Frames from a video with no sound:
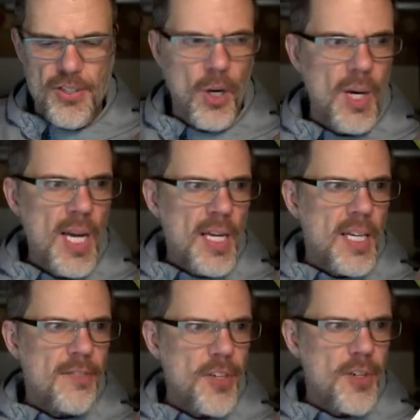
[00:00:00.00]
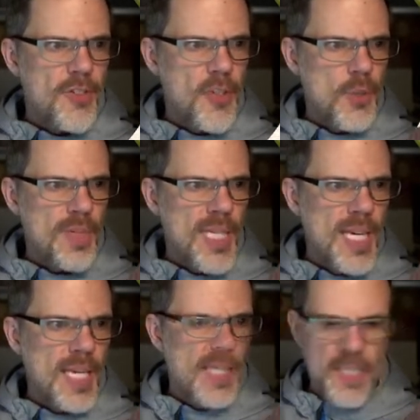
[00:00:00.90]
So if you're zoomed
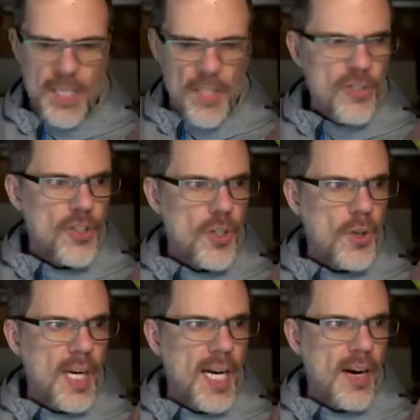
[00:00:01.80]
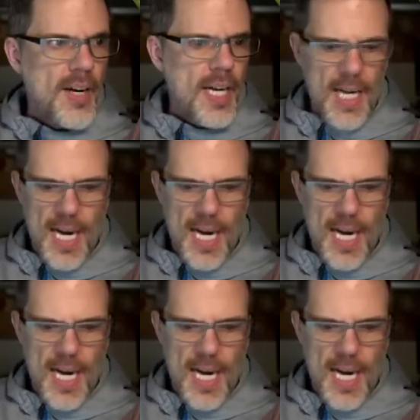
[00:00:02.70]
in to an area